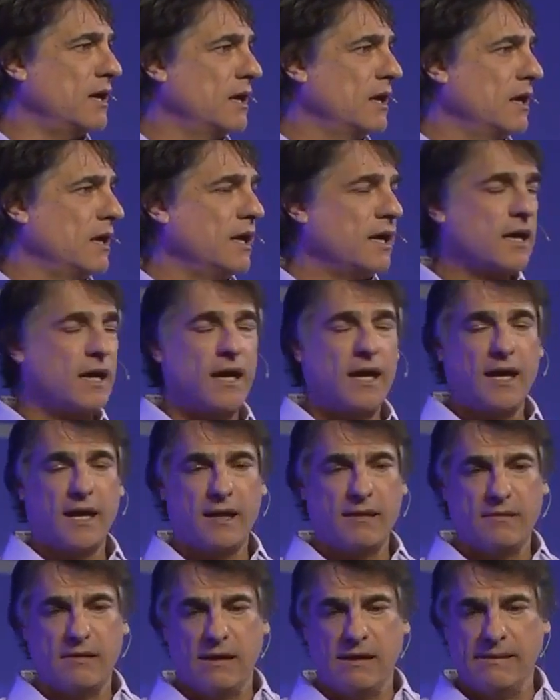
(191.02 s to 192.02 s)

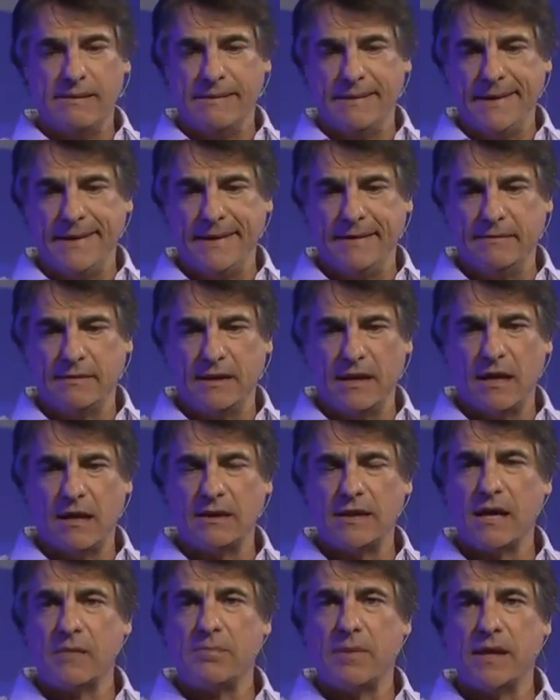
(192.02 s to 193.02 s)
create a self-driving
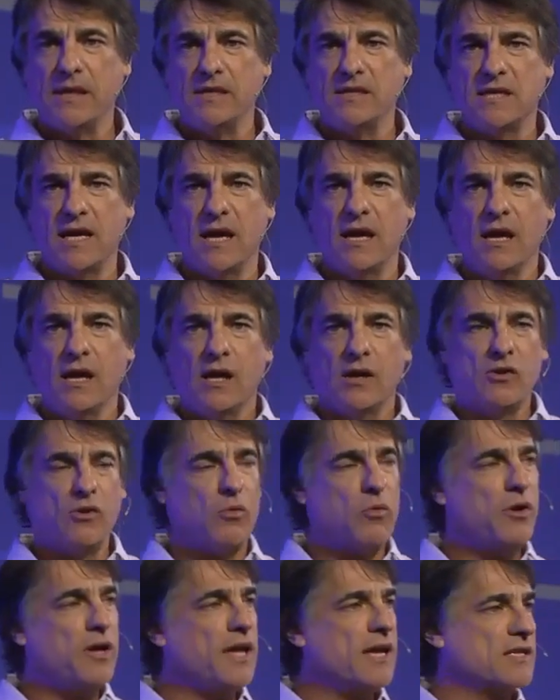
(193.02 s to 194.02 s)
jeep,
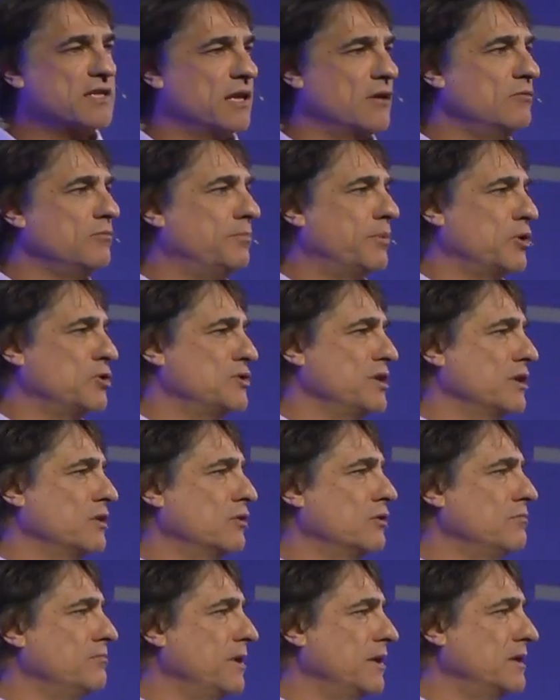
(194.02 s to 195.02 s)
and the wise
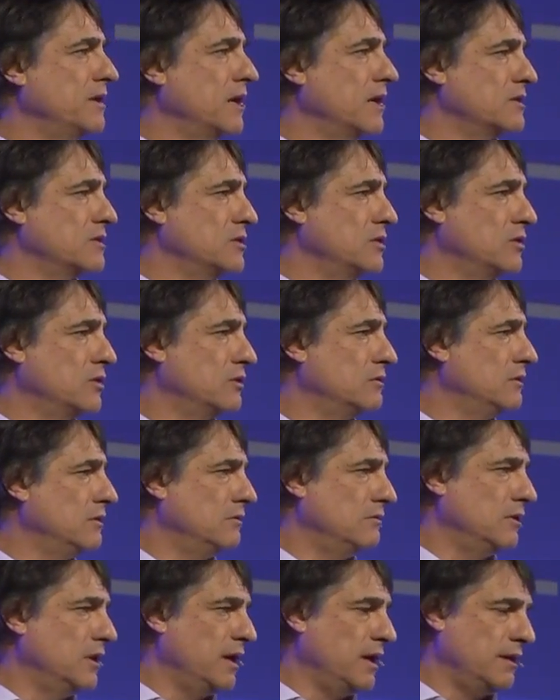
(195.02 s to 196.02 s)
decision was
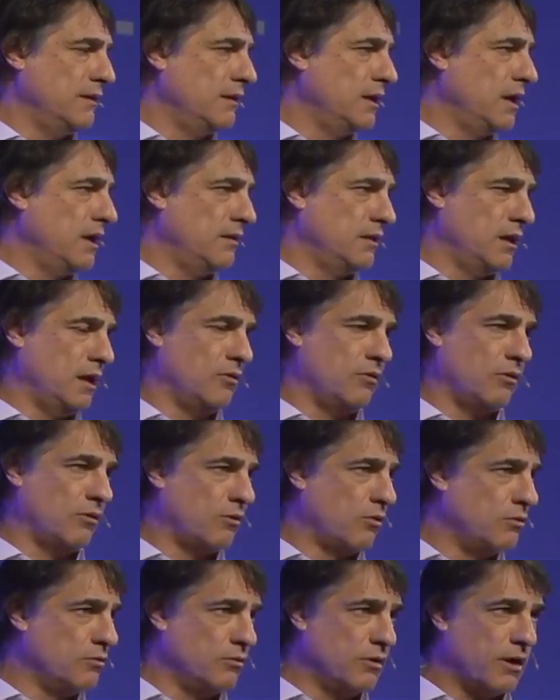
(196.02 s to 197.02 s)
that they decided not
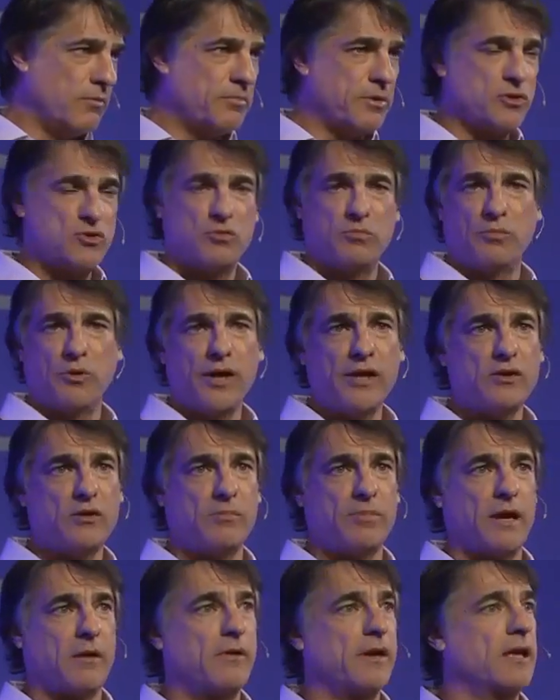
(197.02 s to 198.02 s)
to have a
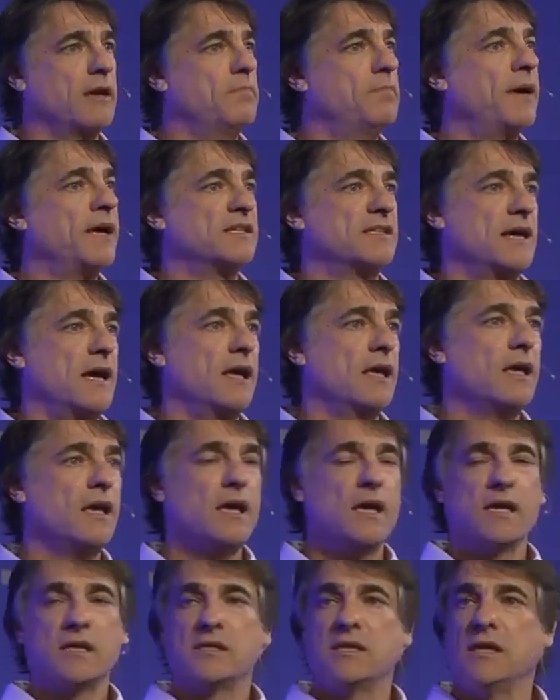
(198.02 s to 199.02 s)
long
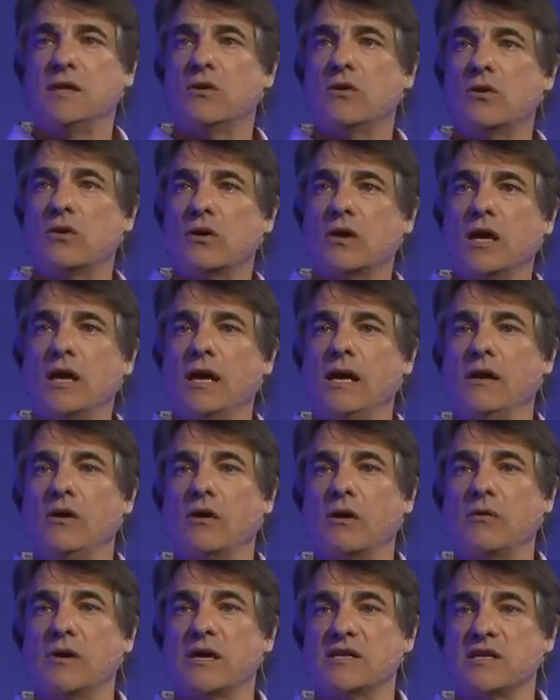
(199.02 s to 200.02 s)
research
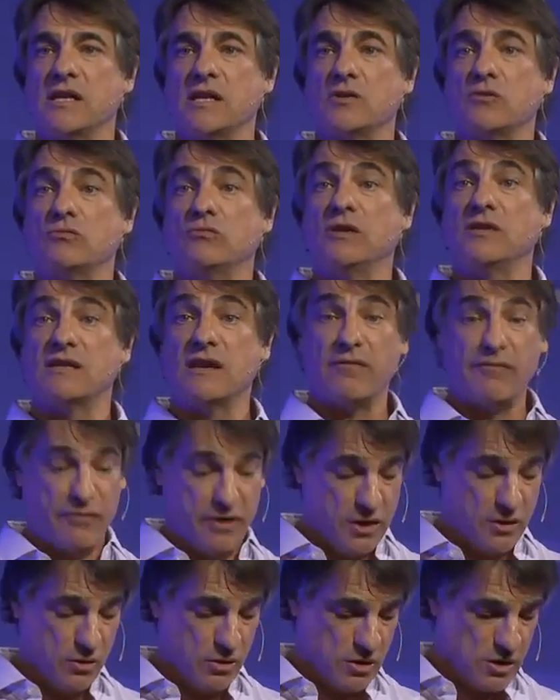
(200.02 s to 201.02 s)
project with a
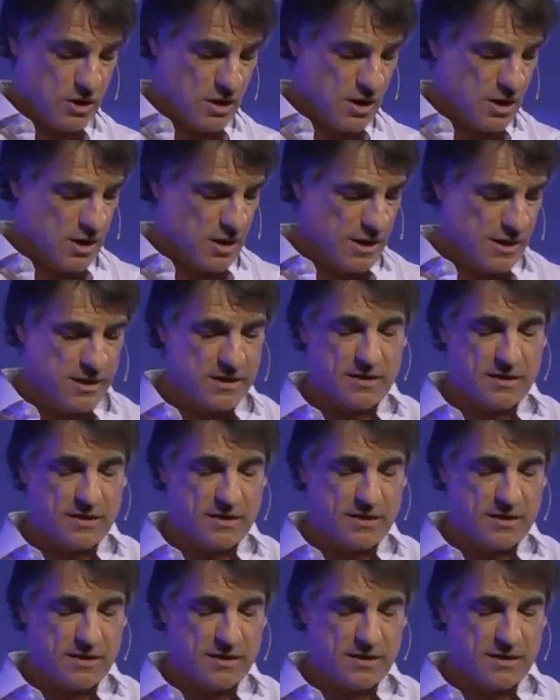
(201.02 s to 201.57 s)
very big